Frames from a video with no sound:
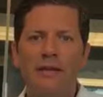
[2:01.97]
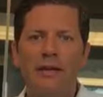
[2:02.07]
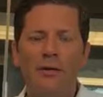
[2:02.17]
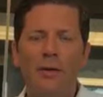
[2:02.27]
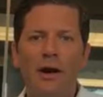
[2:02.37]
you
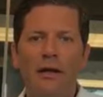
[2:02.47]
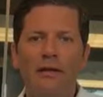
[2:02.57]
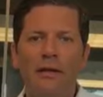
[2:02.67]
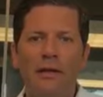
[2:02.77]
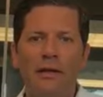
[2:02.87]
know
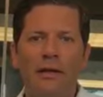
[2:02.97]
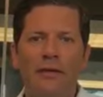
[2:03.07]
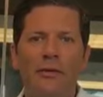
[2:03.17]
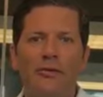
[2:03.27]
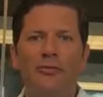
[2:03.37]
what,
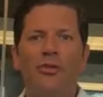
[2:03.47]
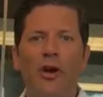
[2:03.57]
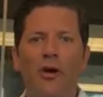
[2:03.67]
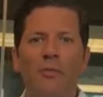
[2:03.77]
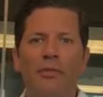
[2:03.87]
there's
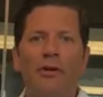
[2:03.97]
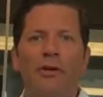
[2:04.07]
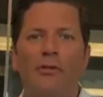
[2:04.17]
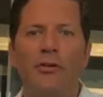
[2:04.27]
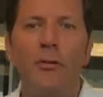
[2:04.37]
Joe, but there
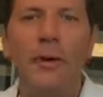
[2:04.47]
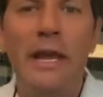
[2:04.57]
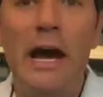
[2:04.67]
are so many